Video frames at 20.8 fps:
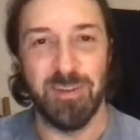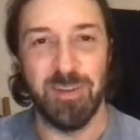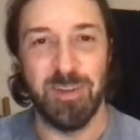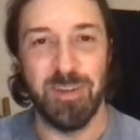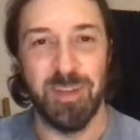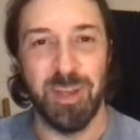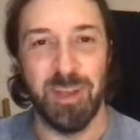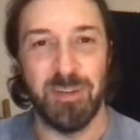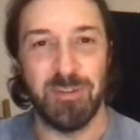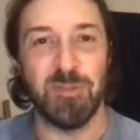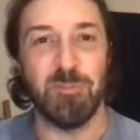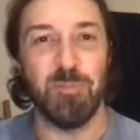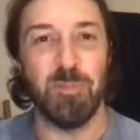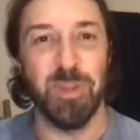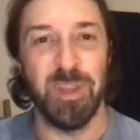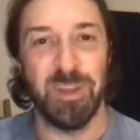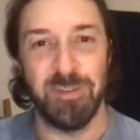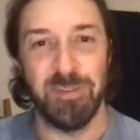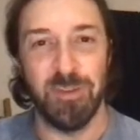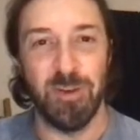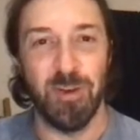You can not just
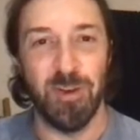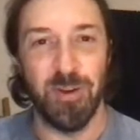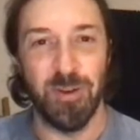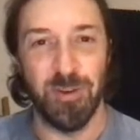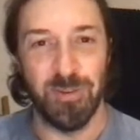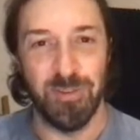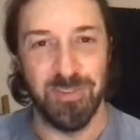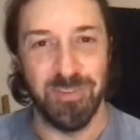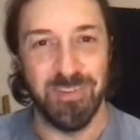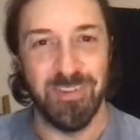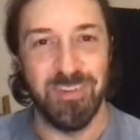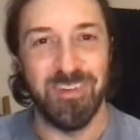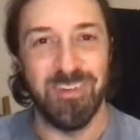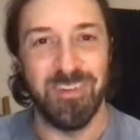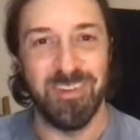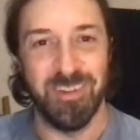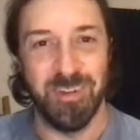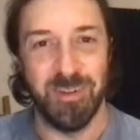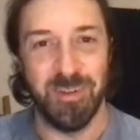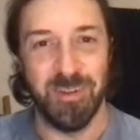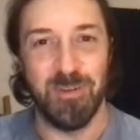play songs.
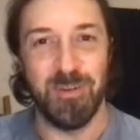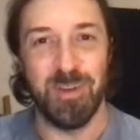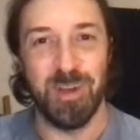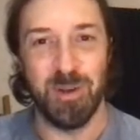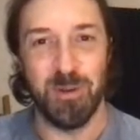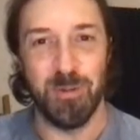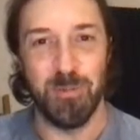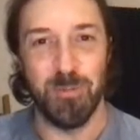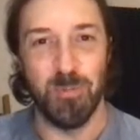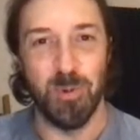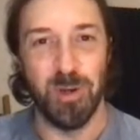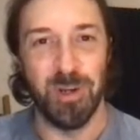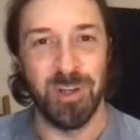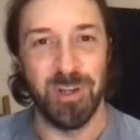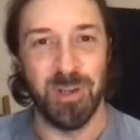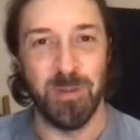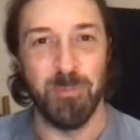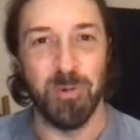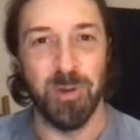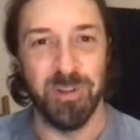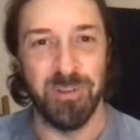You got to
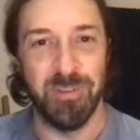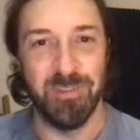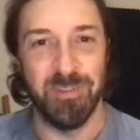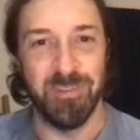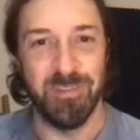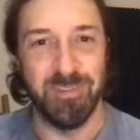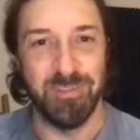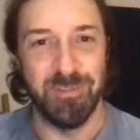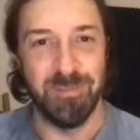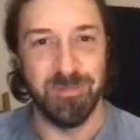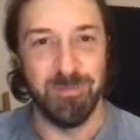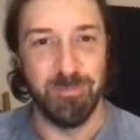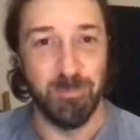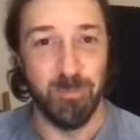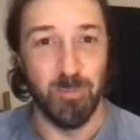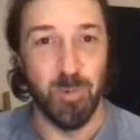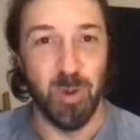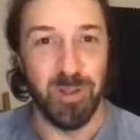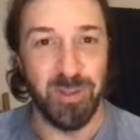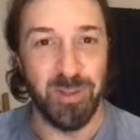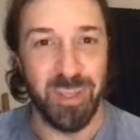work on what
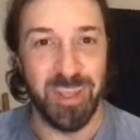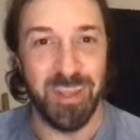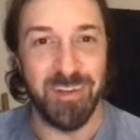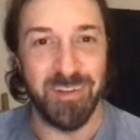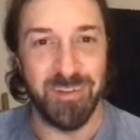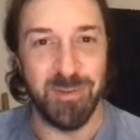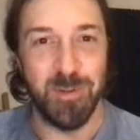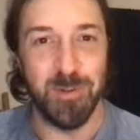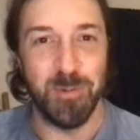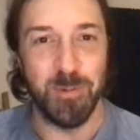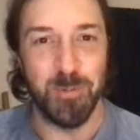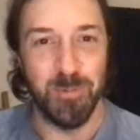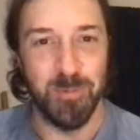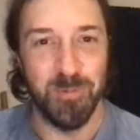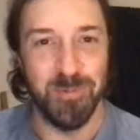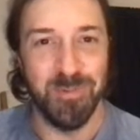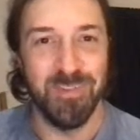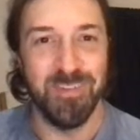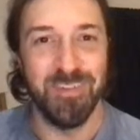you can't do.